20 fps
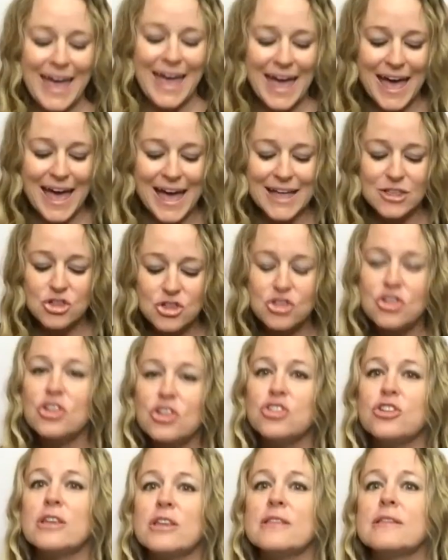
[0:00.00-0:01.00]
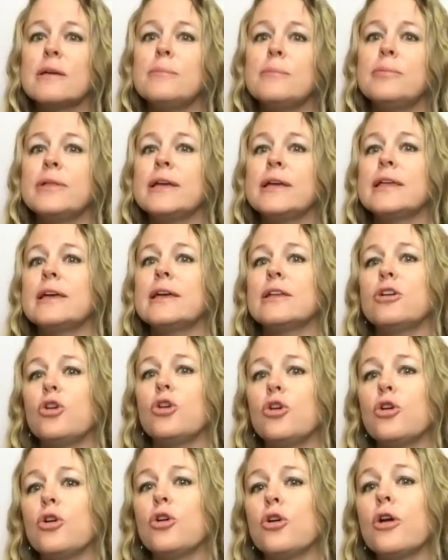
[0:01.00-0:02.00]
And she just completed
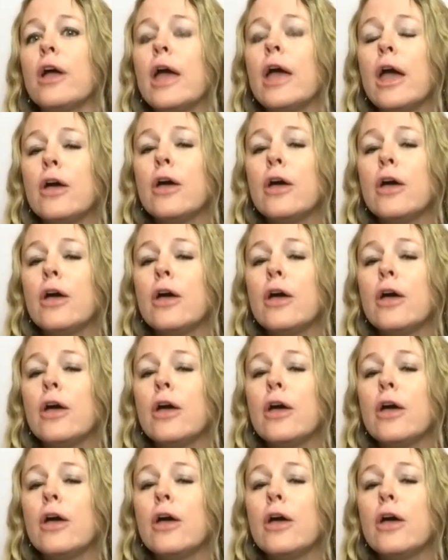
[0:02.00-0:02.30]
her